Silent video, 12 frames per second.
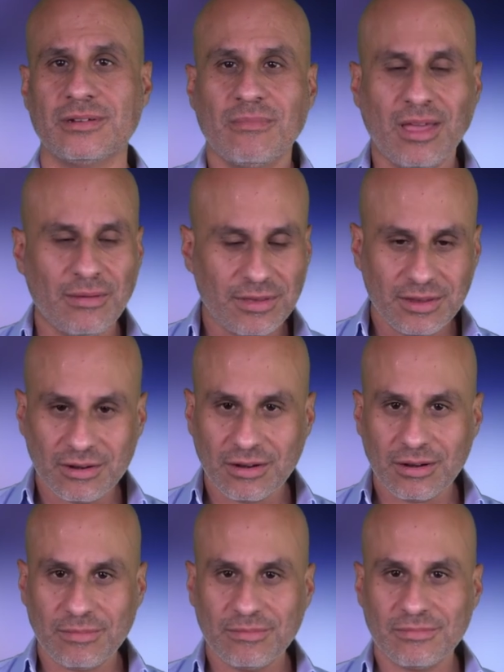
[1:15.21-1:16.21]
Maybe
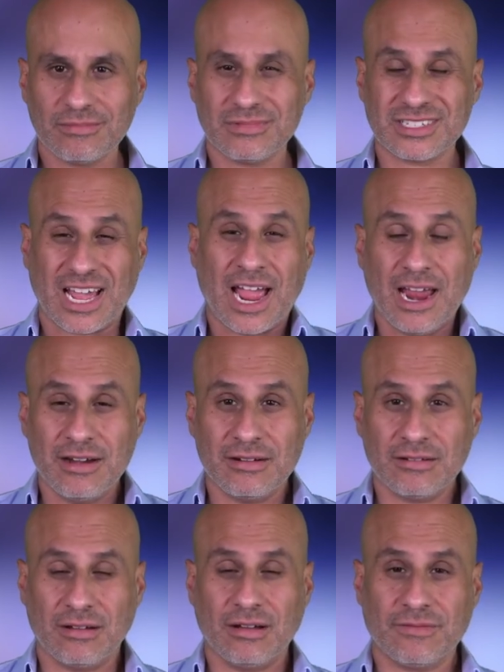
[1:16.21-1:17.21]
you're
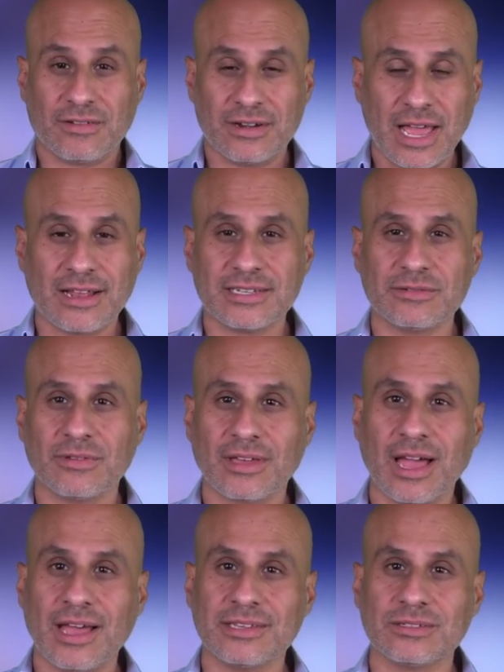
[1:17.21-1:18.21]
tired of connecting with
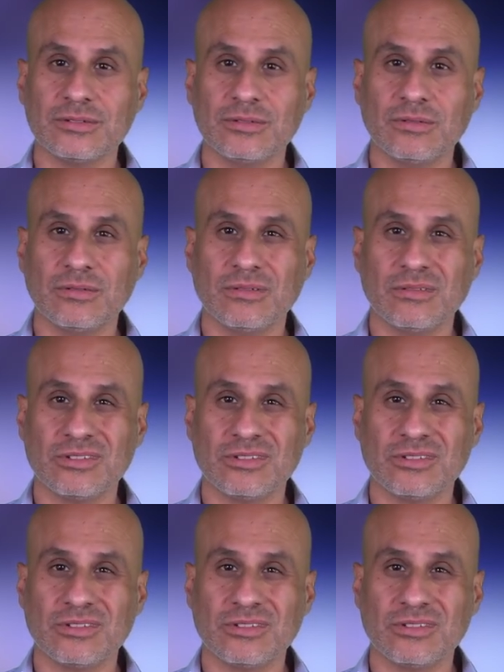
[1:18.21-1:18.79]
guys who